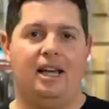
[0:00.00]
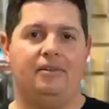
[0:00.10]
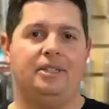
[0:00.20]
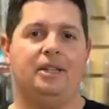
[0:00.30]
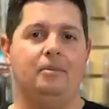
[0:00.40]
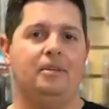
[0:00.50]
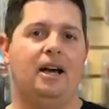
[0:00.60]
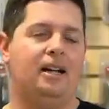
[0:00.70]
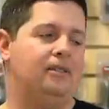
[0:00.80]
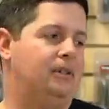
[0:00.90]
have some
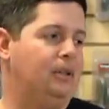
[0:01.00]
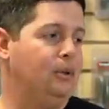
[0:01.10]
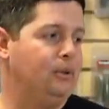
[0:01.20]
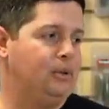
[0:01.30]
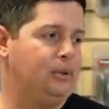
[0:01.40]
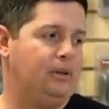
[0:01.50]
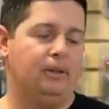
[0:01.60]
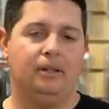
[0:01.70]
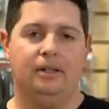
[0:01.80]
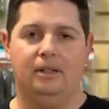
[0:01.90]
kind of a lure
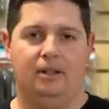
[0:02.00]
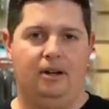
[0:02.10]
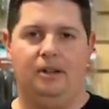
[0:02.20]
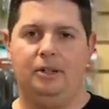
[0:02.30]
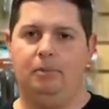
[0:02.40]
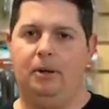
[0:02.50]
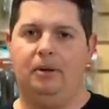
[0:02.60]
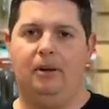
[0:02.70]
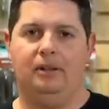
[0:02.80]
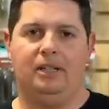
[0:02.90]
retriever on your boat
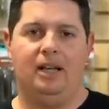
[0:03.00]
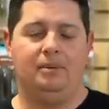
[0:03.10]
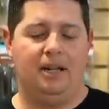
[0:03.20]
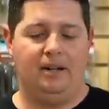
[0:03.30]
at all times.